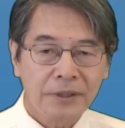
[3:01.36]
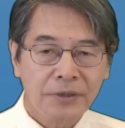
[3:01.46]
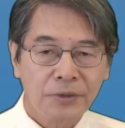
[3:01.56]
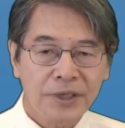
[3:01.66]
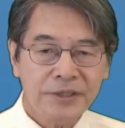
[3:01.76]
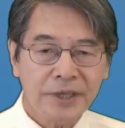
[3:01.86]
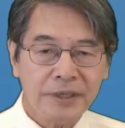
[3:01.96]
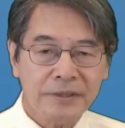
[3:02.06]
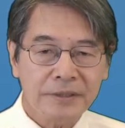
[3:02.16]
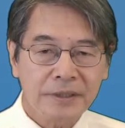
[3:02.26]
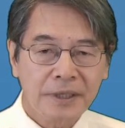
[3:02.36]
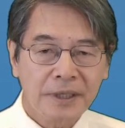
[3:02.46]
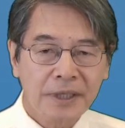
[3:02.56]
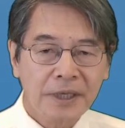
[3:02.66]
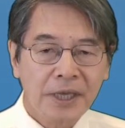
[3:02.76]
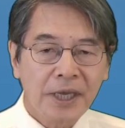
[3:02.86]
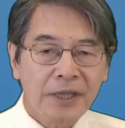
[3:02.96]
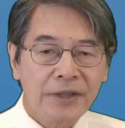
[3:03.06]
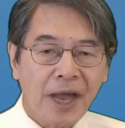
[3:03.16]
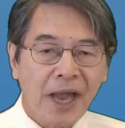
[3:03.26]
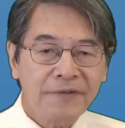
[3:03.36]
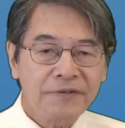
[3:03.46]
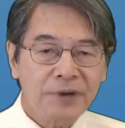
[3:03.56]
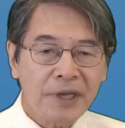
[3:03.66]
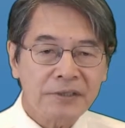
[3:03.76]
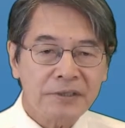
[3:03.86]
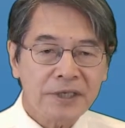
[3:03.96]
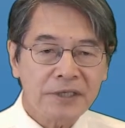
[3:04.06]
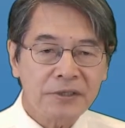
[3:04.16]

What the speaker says: 3 seconds, the HIFU transfer is